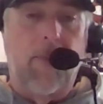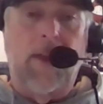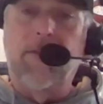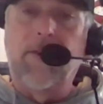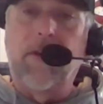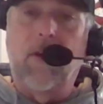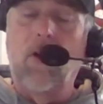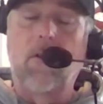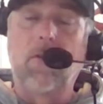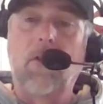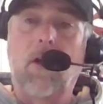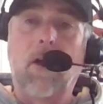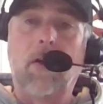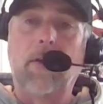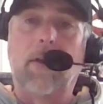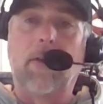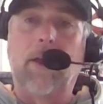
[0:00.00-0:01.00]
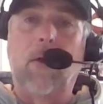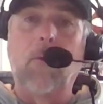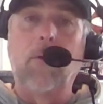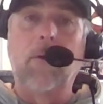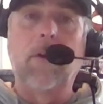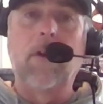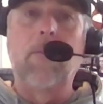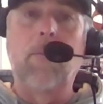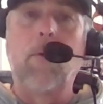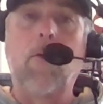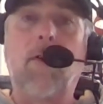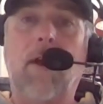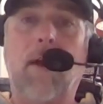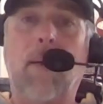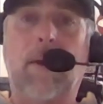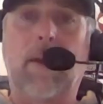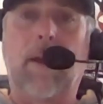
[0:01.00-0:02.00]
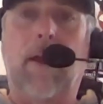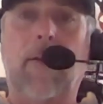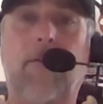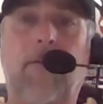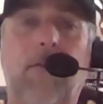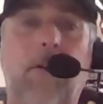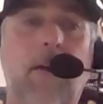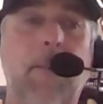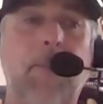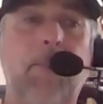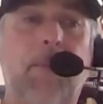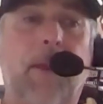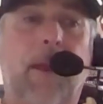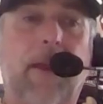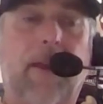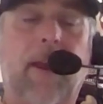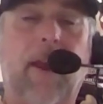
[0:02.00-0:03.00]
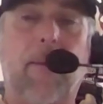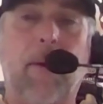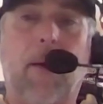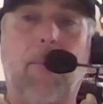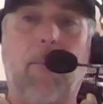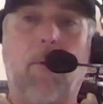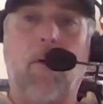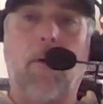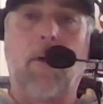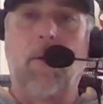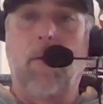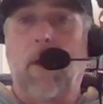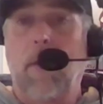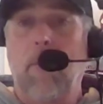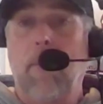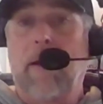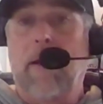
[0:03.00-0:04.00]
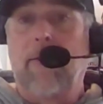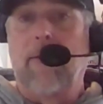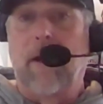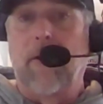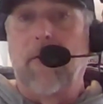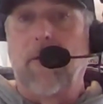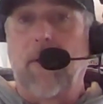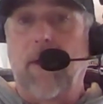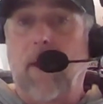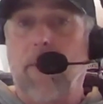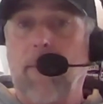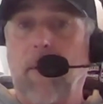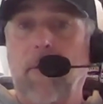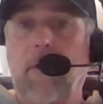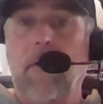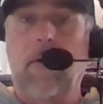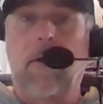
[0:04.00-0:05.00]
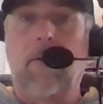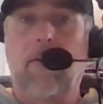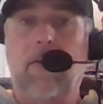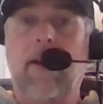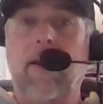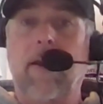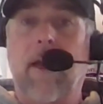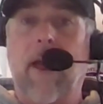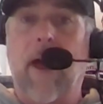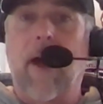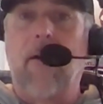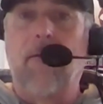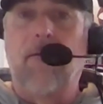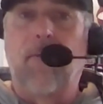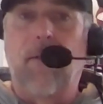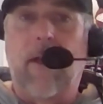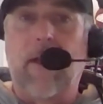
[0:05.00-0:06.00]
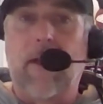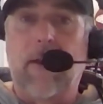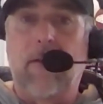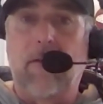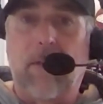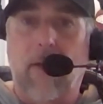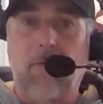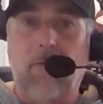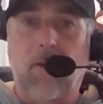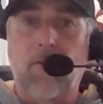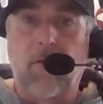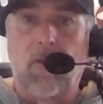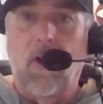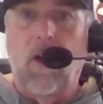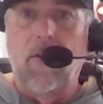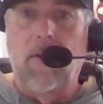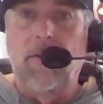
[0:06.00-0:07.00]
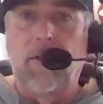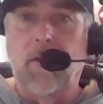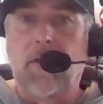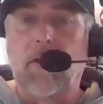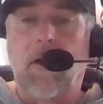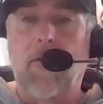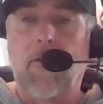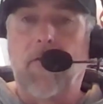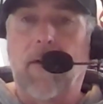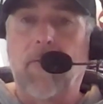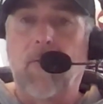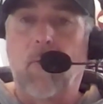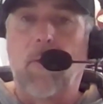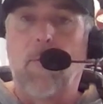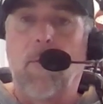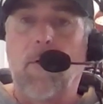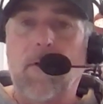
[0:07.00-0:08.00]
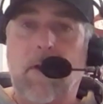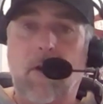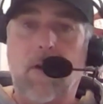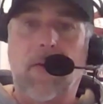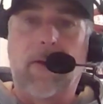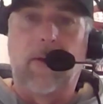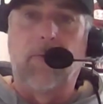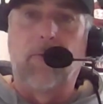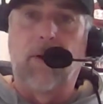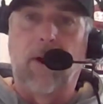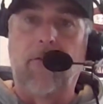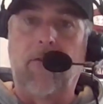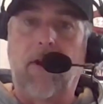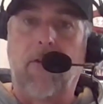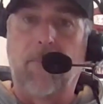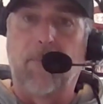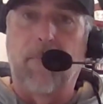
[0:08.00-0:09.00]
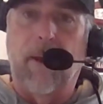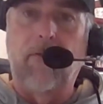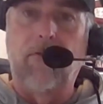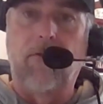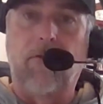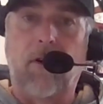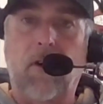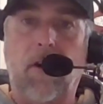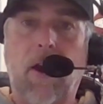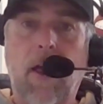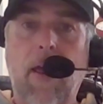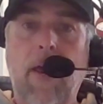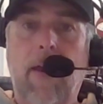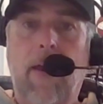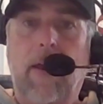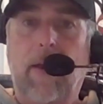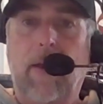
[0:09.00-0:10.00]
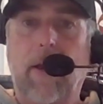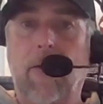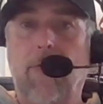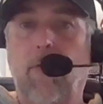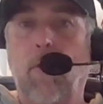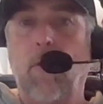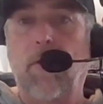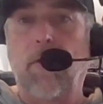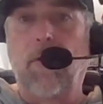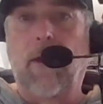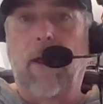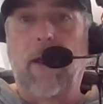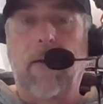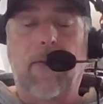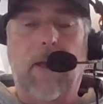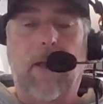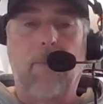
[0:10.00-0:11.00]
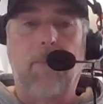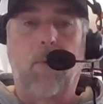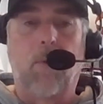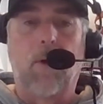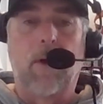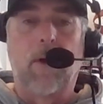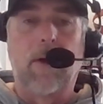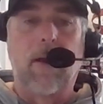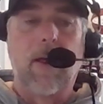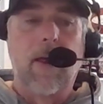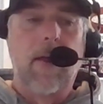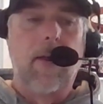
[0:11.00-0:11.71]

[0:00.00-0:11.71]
They said all along that they weren't going to move him unless it came up where it made sense for them. They were because he didn't have any leverage at all. He's under contract for 1 more year. They could franchise him next year and kind of force his hand at that point.